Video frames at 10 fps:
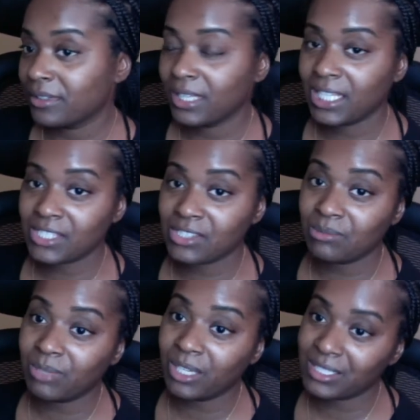leads to
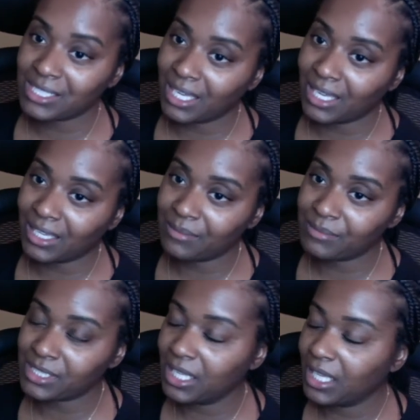better
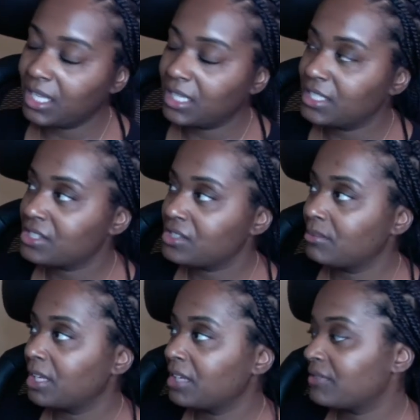times, leads to
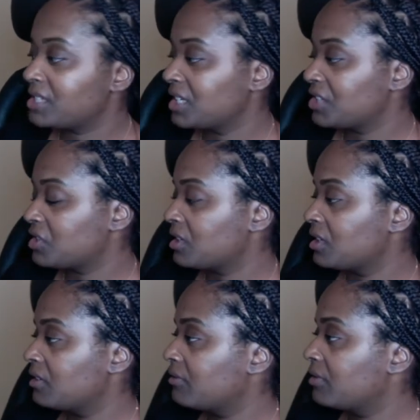manifestation of